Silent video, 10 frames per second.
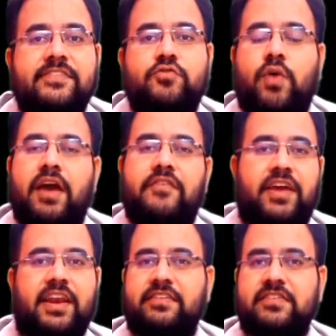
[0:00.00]
to have a
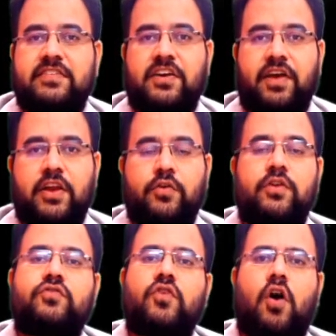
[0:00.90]
registered valuer?
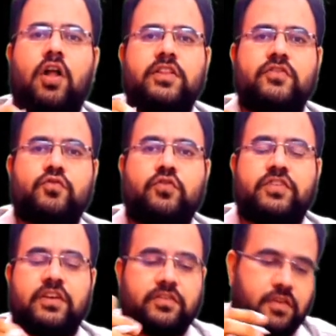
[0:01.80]
So all these
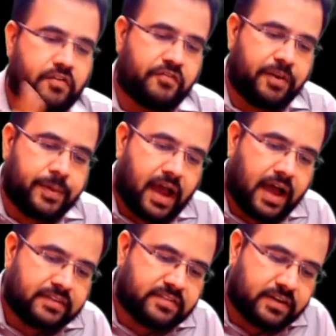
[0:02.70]
questions will be
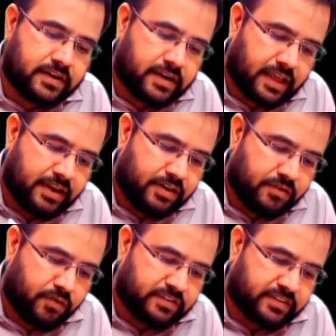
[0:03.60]
answered in
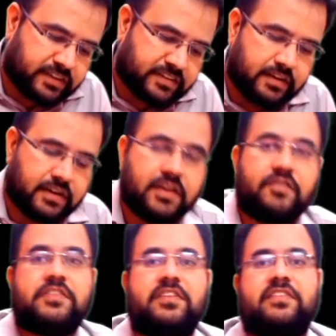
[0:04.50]
one section,
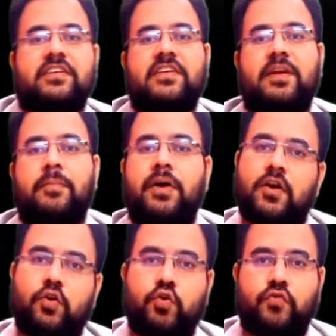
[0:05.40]
which is section number
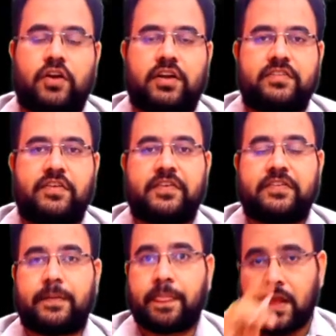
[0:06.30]
247.
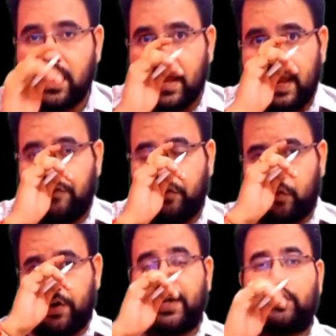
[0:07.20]
If you
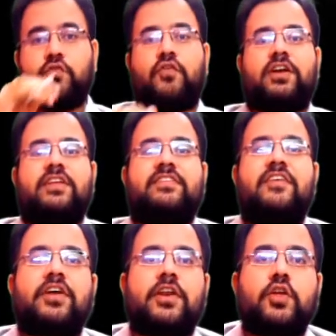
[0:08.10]
read
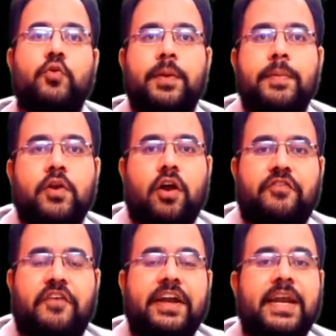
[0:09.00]
247, you will be not
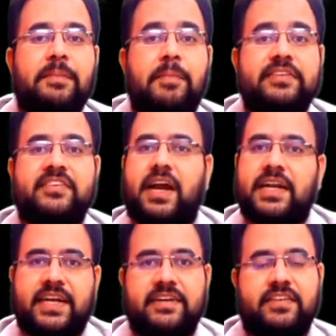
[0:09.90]
finding much
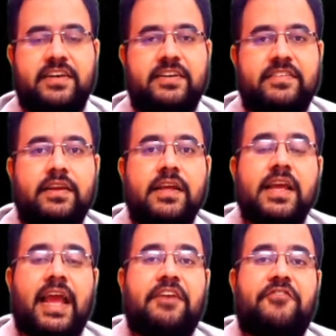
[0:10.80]
contents in it, sir.
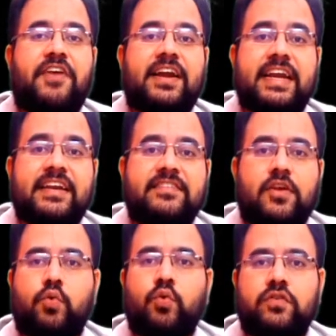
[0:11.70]
In fact, it is the
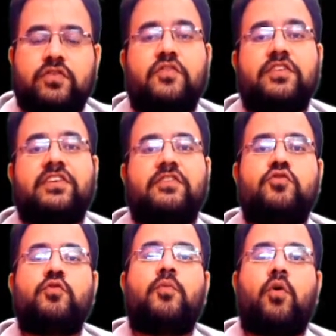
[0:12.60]
rules which gives
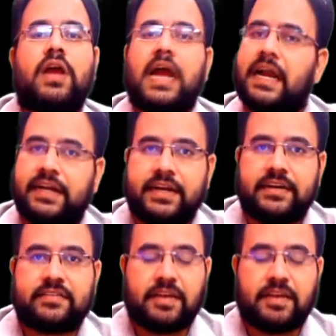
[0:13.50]
you more contents